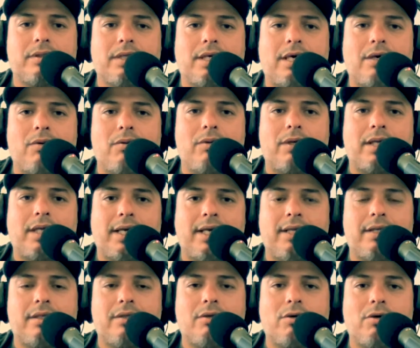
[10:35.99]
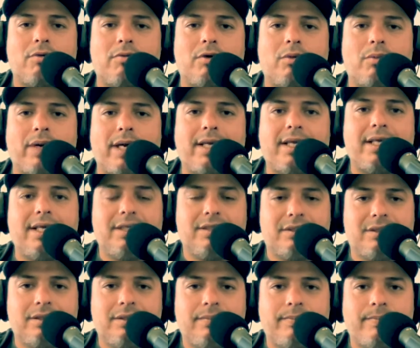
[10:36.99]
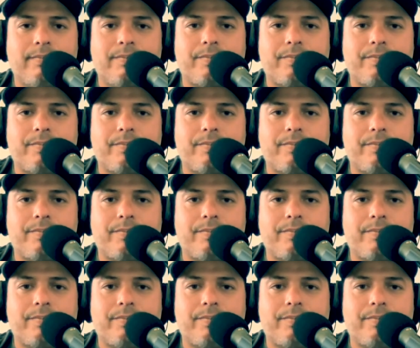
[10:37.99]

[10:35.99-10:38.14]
I don't get overweight easy,